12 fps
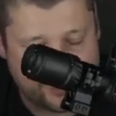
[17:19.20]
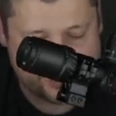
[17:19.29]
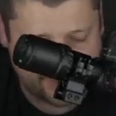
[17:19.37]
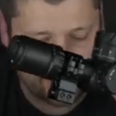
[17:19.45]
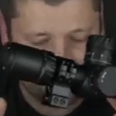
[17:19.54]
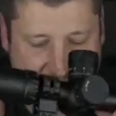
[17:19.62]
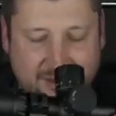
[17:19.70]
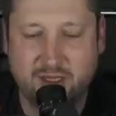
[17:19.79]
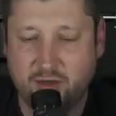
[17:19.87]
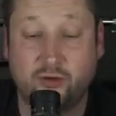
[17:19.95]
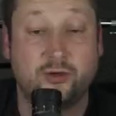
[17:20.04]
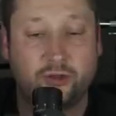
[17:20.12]
is not,
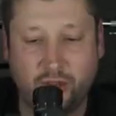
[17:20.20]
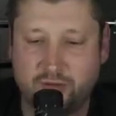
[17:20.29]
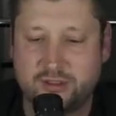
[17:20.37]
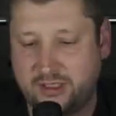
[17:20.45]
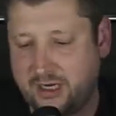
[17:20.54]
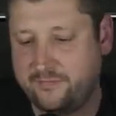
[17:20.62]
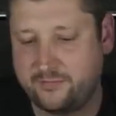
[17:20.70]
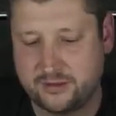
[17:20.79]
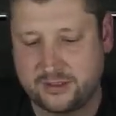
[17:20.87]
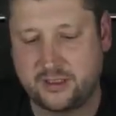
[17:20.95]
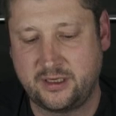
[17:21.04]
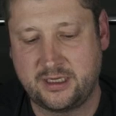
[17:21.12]
or those
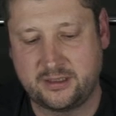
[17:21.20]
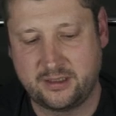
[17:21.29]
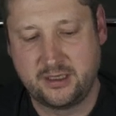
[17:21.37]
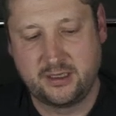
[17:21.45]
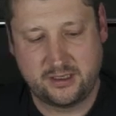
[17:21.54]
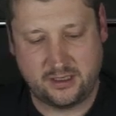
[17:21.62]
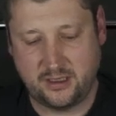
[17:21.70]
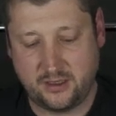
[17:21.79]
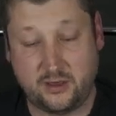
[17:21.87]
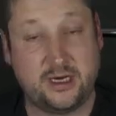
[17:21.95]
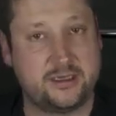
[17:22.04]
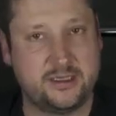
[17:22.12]
rifles are not,
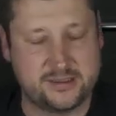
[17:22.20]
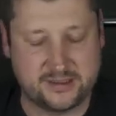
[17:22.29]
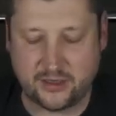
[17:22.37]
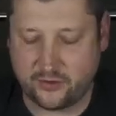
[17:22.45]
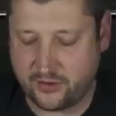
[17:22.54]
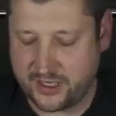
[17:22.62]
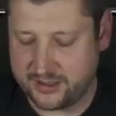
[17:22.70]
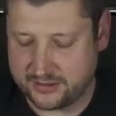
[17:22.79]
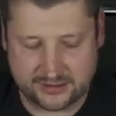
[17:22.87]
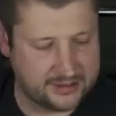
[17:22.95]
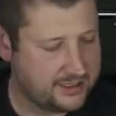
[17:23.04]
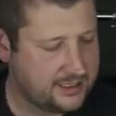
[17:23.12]
at least the
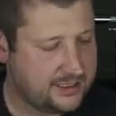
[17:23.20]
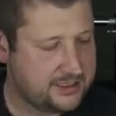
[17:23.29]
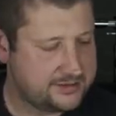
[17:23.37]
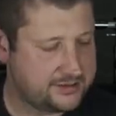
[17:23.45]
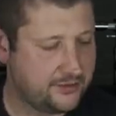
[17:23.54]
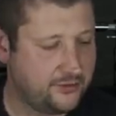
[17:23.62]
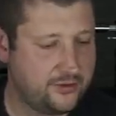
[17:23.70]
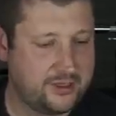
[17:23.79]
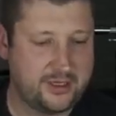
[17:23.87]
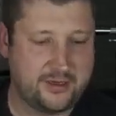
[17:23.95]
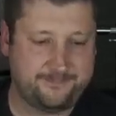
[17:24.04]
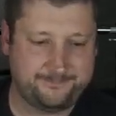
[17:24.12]
rails.
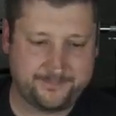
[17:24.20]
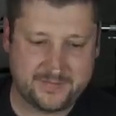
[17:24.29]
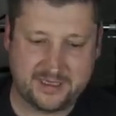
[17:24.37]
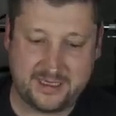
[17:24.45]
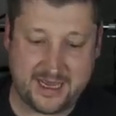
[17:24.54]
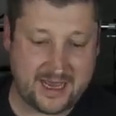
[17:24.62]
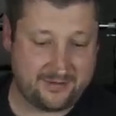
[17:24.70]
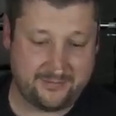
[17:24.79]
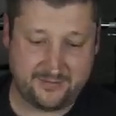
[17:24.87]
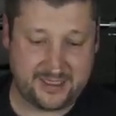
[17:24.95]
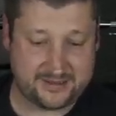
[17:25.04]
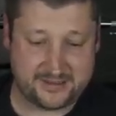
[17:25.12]
So yeah,
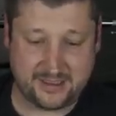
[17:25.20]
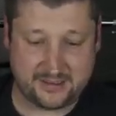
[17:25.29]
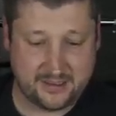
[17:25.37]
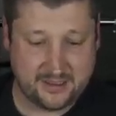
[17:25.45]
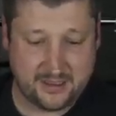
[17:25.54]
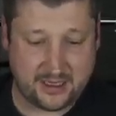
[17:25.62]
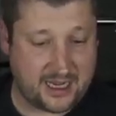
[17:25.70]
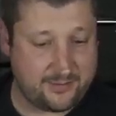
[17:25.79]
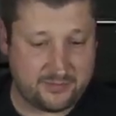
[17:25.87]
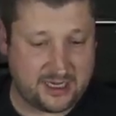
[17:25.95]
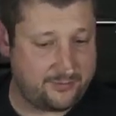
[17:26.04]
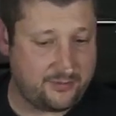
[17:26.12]
that's it.
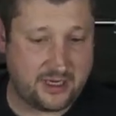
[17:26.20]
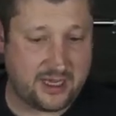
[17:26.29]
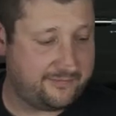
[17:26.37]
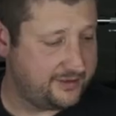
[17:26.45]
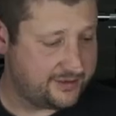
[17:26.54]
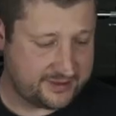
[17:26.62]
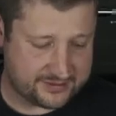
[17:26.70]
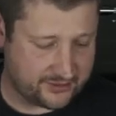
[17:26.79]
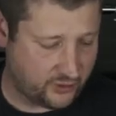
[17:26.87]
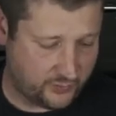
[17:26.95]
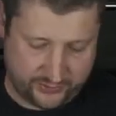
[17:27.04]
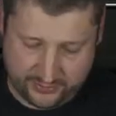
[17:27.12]
I'm loving this
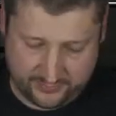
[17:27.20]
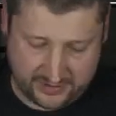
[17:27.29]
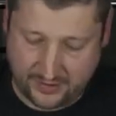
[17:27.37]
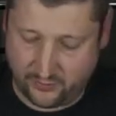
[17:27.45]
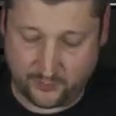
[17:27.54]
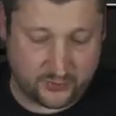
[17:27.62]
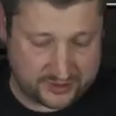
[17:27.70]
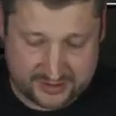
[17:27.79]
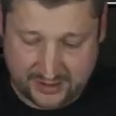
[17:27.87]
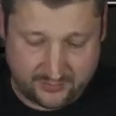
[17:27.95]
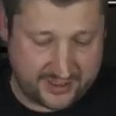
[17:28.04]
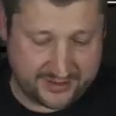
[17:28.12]
scope. I will put
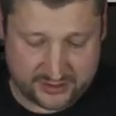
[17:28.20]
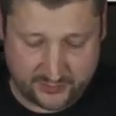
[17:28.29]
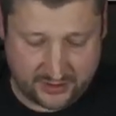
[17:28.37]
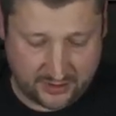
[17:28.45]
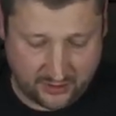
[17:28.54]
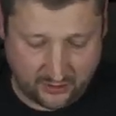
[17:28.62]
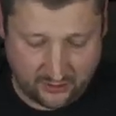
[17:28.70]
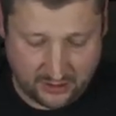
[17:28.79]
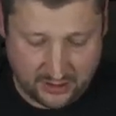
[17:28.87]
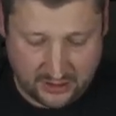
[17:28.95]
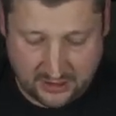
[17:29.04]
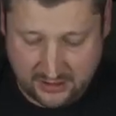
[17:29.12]
some links below,
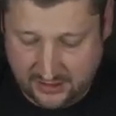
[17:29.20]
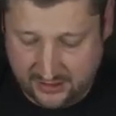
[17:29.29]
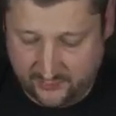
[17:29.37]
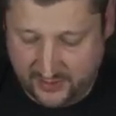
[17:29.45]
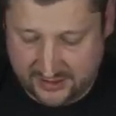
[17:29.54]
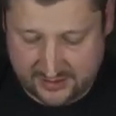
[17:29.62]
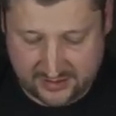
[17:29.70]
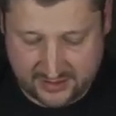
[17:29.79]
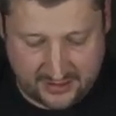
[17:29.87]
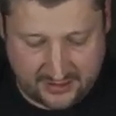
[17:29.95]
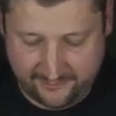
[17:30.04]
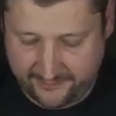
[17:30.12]
but
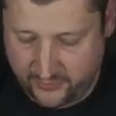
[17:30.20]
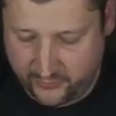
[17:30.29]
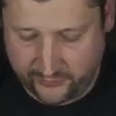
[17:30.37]
if